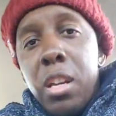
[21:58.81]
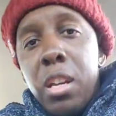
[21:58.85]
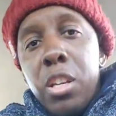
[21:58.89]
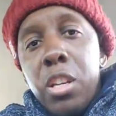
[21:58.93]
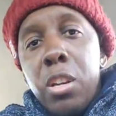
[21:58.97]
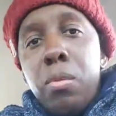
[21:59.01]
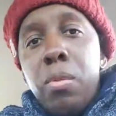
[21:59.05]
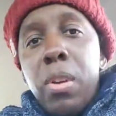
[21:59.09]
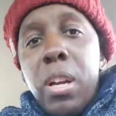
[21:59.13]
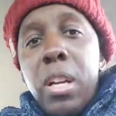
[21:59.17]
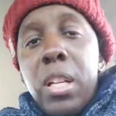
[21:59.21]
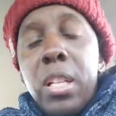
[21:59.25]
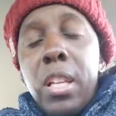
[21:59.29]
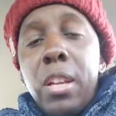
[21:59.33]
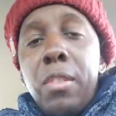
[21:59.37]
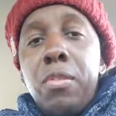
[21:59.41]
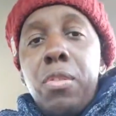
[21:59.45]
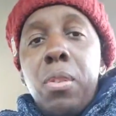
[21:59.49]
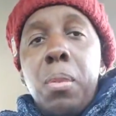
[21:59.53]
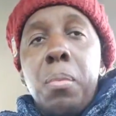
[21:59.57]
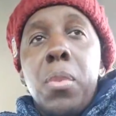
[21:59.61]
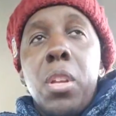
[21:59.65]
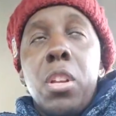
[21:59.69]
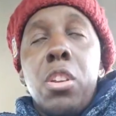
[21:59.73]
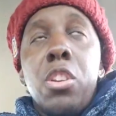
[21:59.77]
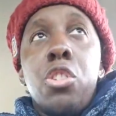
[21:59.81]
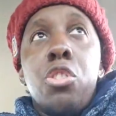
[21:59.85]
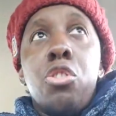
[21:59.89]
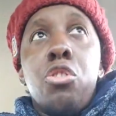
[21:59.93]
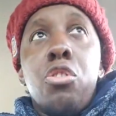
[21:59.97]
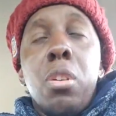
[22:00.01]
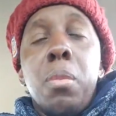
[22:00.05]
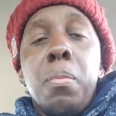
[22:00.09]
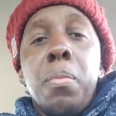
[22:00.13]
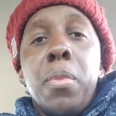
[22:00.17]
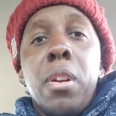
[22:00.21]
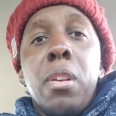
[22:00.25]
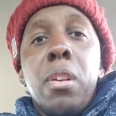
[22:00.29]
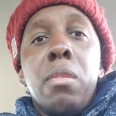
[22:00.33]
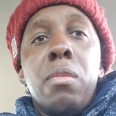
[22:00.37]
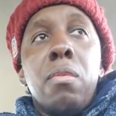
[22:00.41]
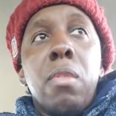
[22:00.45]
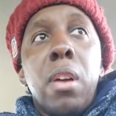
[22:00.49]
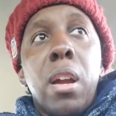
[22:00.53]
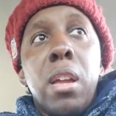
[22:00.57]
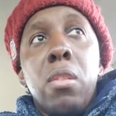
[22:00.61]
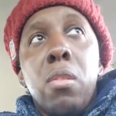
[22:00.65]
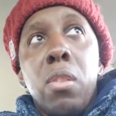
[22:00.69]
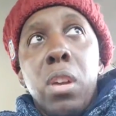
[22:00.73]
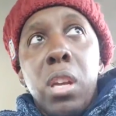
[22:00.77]
directly from the distributor,
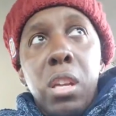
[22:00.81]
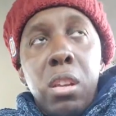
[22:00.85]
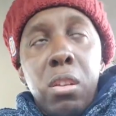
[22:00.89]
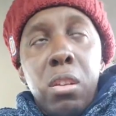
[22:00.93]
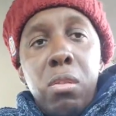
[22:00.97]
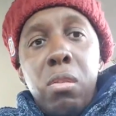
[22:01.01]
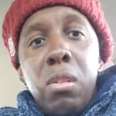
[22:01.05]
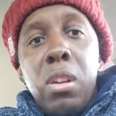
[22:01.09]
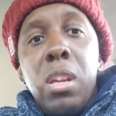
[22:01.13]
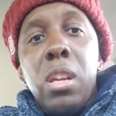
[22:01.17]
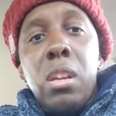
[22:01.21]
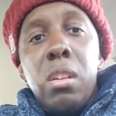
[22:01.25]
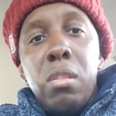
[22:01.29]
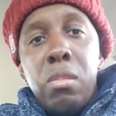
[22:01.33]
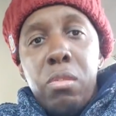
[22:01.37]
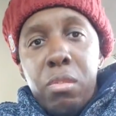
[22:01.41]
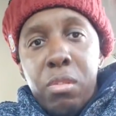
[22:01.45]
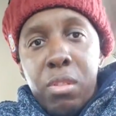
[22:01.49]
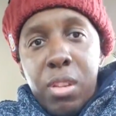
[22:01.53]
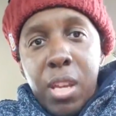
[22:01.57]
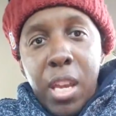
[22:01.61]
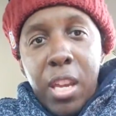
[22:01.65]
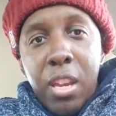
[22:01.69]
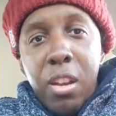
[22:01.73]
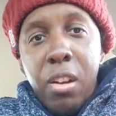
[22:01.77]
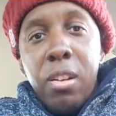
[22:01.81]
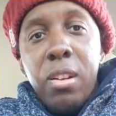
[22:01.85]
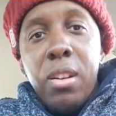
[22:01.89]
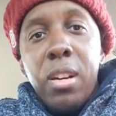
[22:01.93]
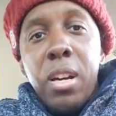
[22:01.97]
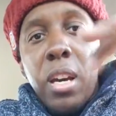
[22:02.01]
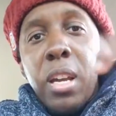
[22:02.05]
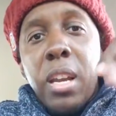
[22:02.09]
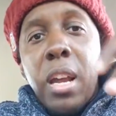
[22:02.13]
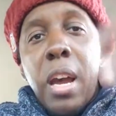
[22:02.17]
right? You take your cut,